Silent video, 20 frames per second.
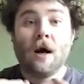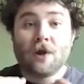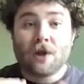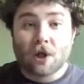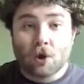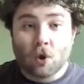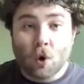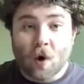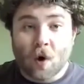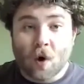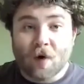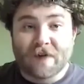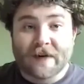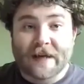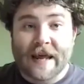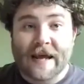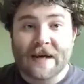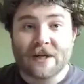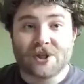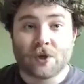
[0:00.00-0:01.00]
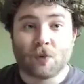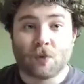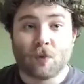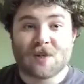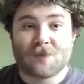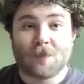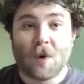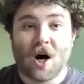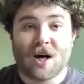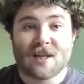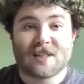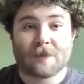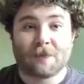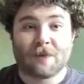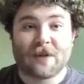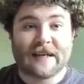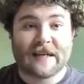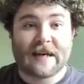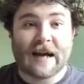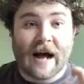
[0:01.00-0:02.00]
the glorification was
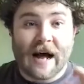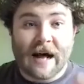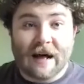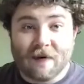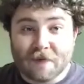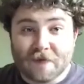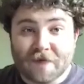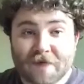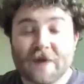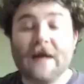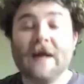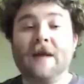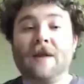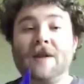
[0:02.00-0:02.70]
possibly of